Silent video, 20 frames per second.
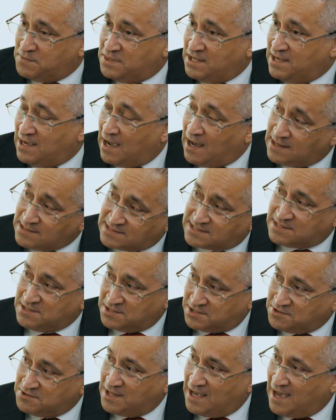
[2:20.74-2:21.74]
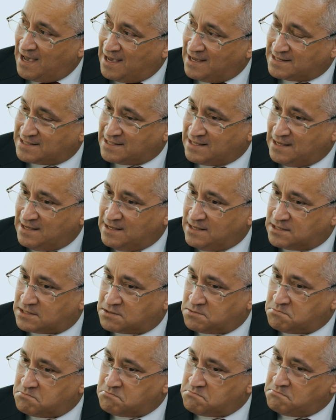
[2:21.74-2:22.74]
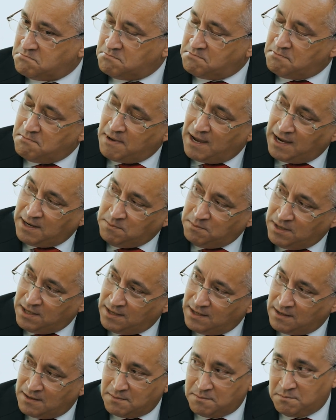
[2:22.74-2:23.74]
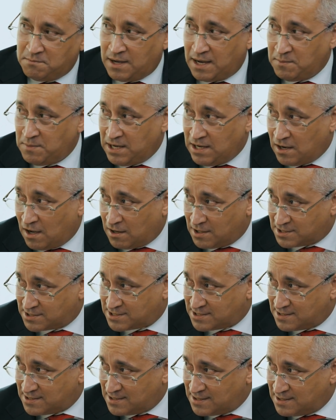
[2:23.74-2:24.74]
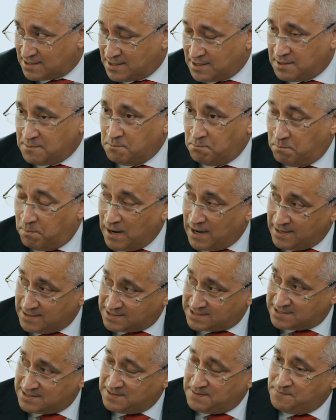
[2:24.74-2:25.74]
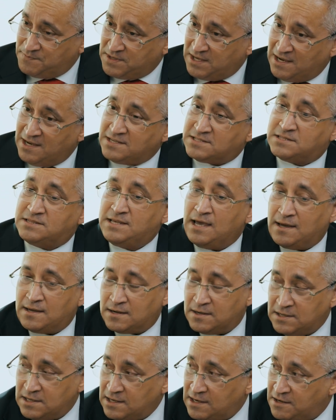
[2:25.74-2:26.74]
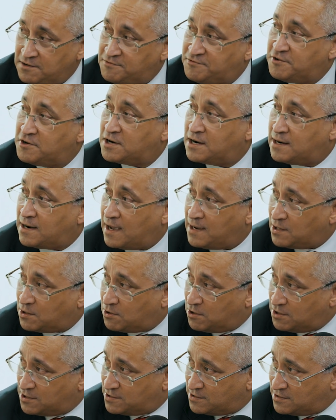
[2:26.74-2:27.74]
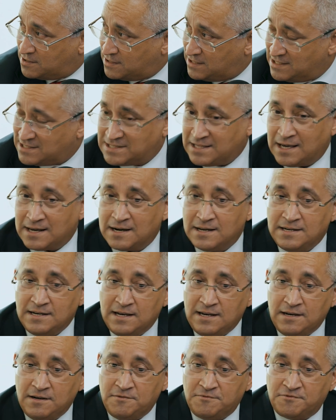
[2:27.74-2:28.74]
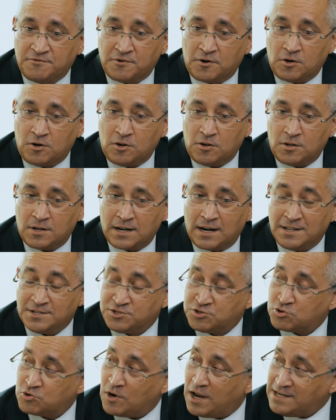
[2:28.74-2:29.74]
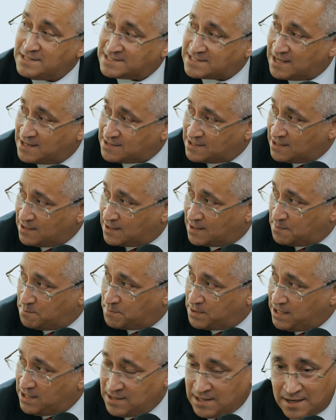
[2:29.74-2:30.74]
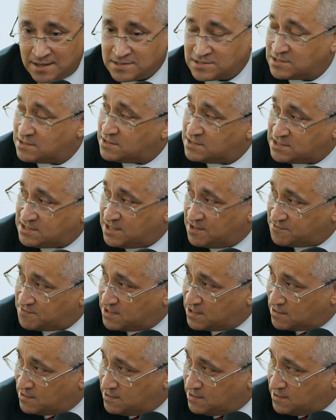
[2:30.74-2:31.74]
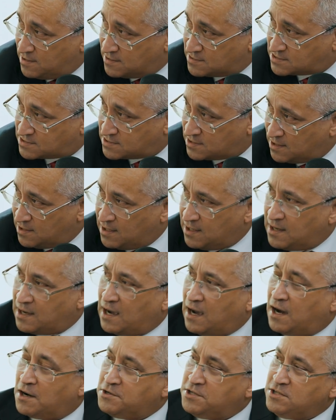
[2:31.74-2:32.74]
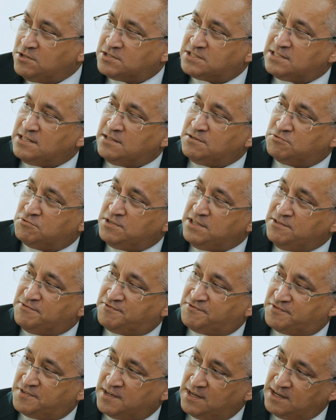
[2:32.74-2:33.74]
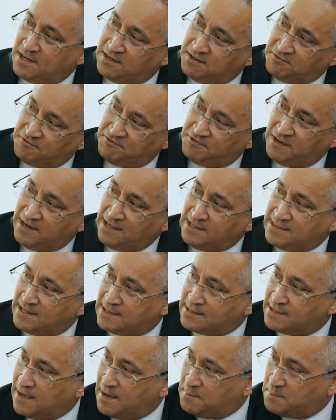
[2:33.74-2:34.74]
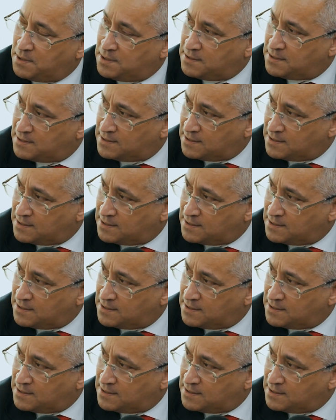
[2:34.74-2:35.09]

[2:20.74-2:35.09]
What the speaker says: the answer to that is maybe, maybe not. But is there a need for an icon? Is there a need for a trend-setting company? The answer is definitely yes. How do you see Reef filling that gap?